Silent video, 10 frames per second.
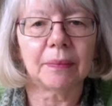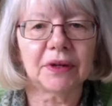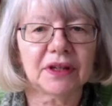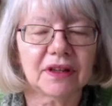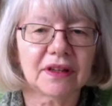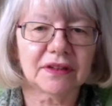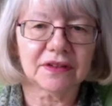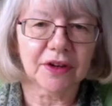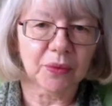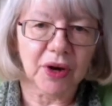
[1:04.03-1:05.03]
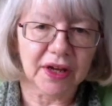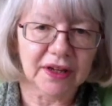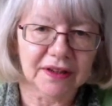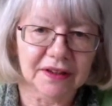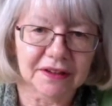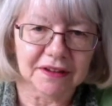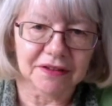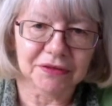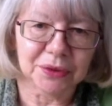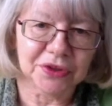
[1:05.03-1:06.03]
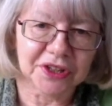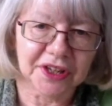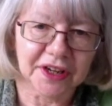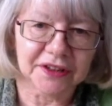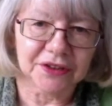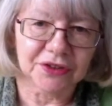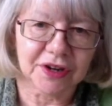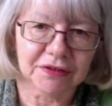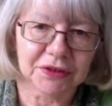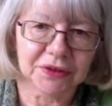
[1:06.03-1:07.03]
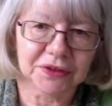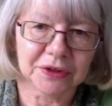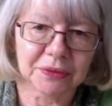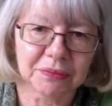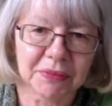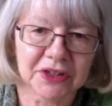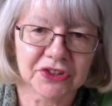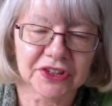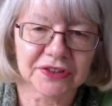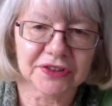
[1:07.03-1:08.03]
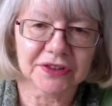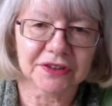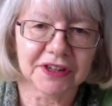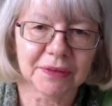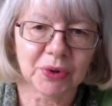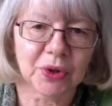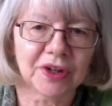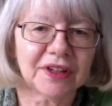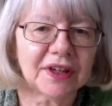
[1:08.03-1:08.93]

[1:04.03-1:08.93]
but there's no way that unfortunately I could travel to Manchester anymore.